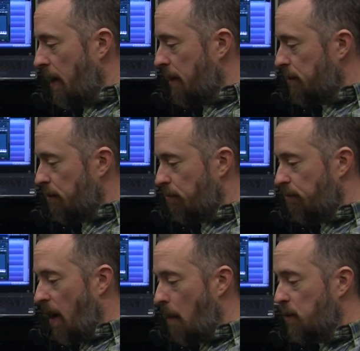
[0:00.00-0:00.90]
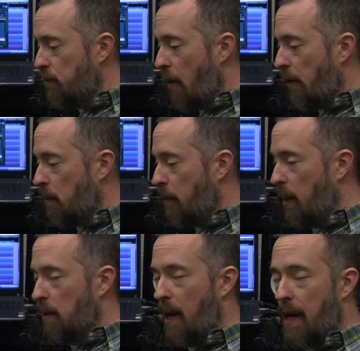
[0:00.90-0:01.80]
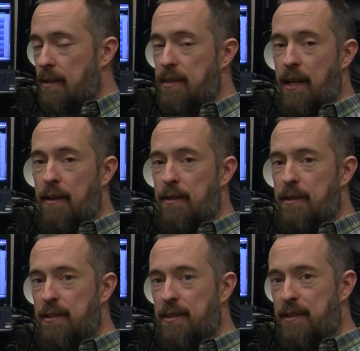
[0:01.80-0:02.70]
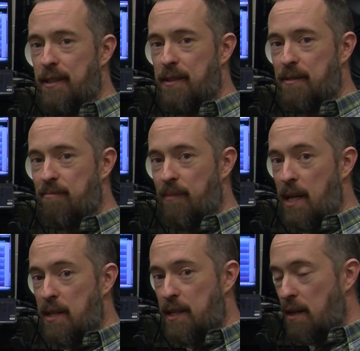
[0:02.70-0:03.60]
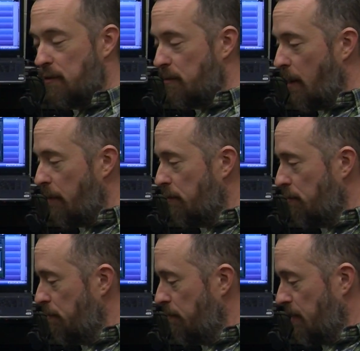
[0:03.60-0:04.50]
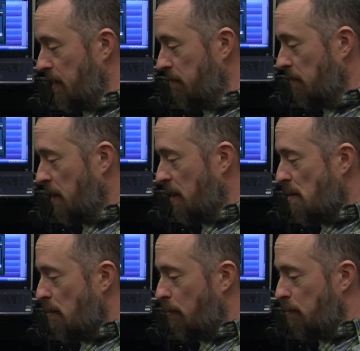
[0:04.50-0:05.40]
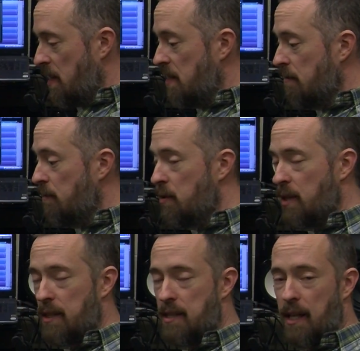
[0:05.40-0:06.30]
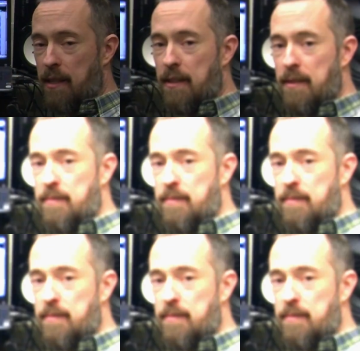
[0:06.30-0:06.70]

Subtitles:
sort of atmospheric bell pad sound has made itself apparent from the beaten music stand.